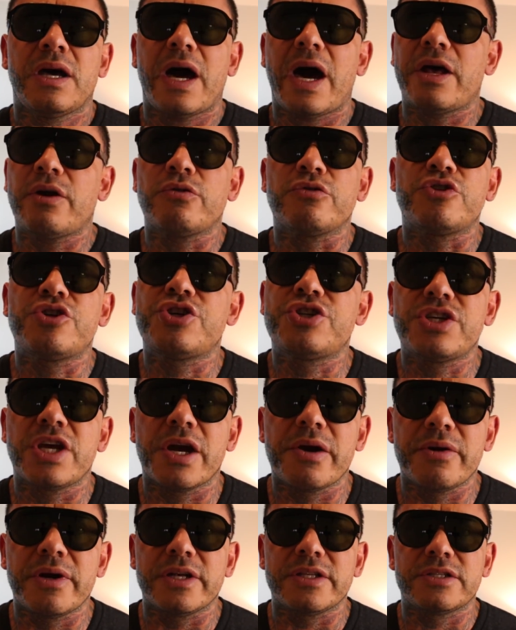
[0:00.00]
I don't
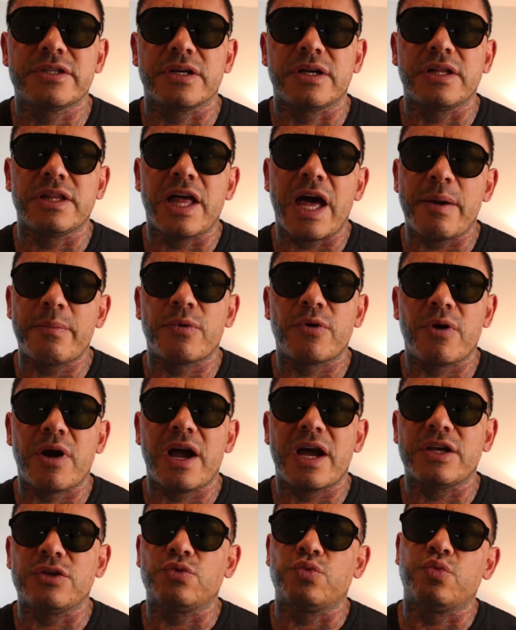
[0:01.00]
share it to
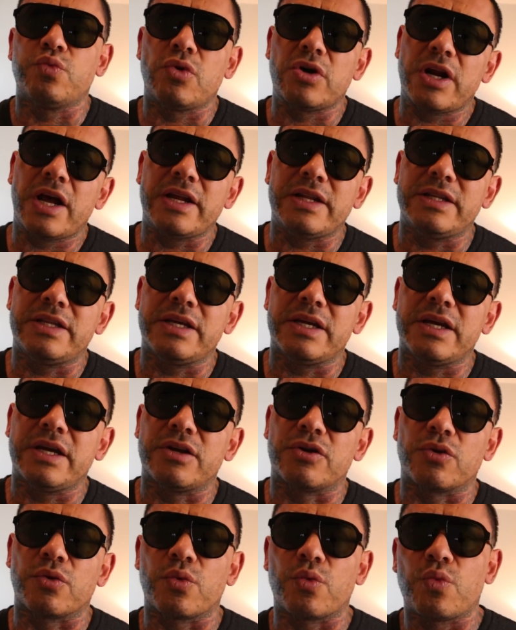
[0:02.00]
glamorize what I
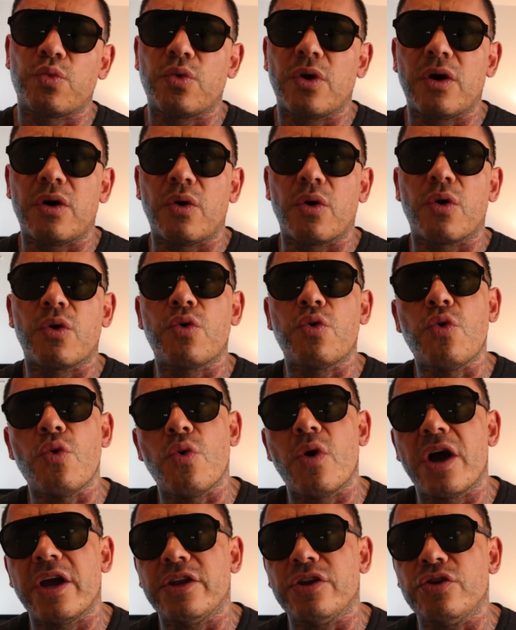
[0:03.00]
did or
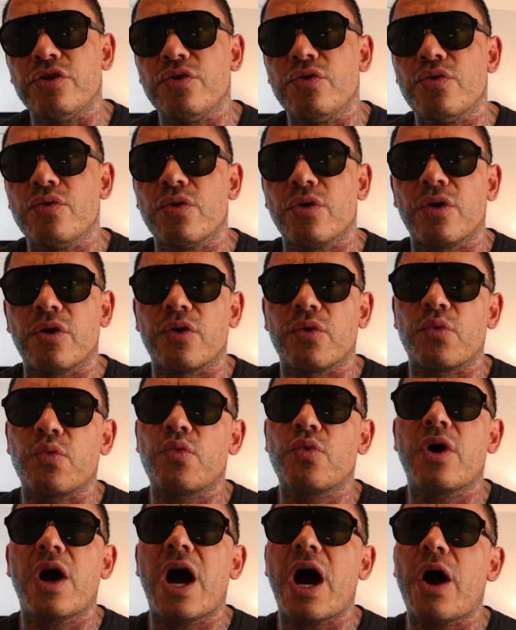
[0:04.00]
who I knew or
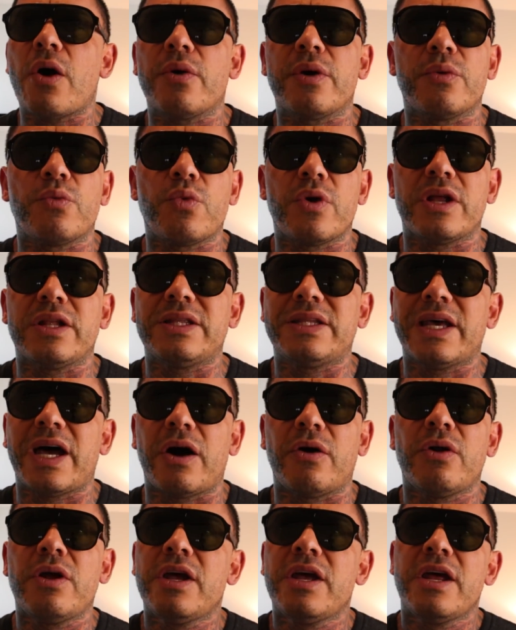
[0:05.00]
how it went
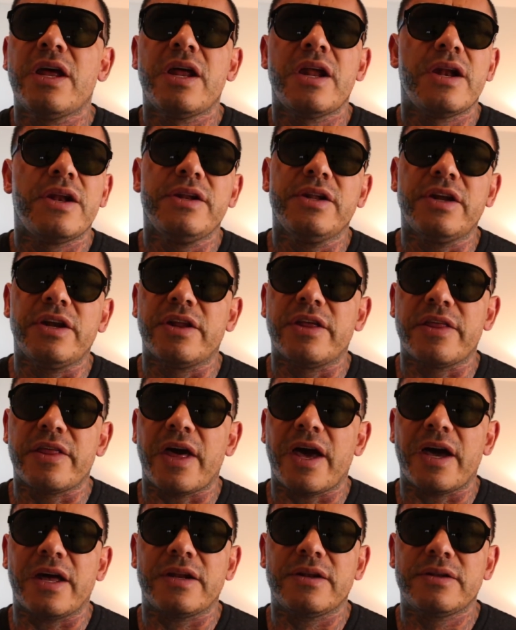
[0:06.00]
down. None of
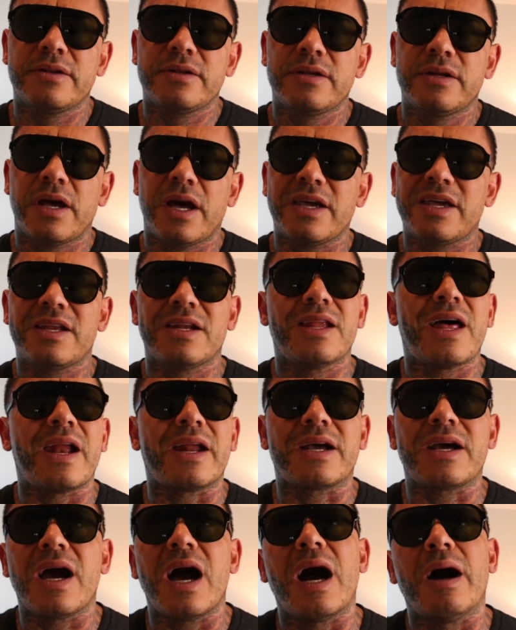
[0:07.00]
that. I get a lot
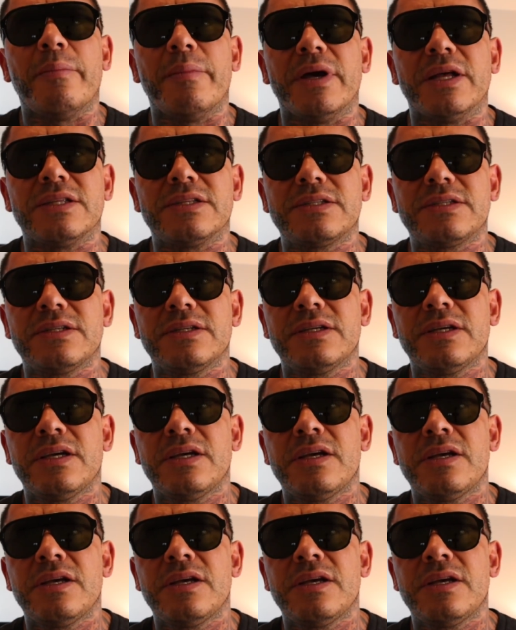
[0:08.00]
of comments.